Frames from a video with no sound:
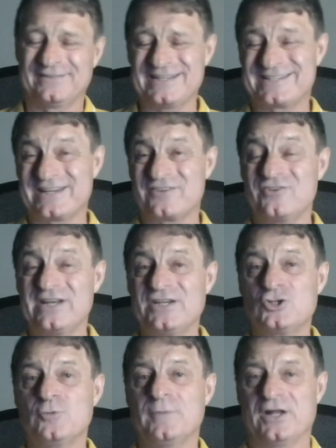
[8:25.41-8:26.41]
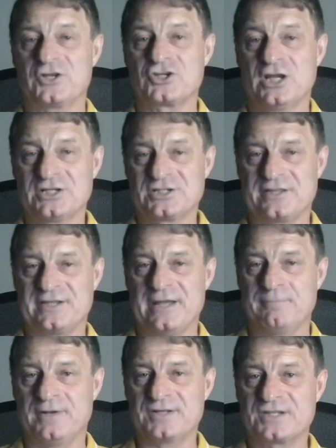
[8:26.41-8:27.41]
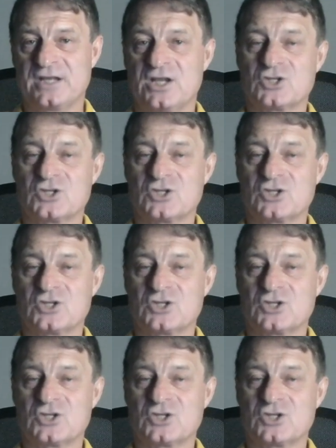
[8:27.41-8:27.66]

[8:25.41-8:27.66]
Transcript: This didn't really do much to the numbers.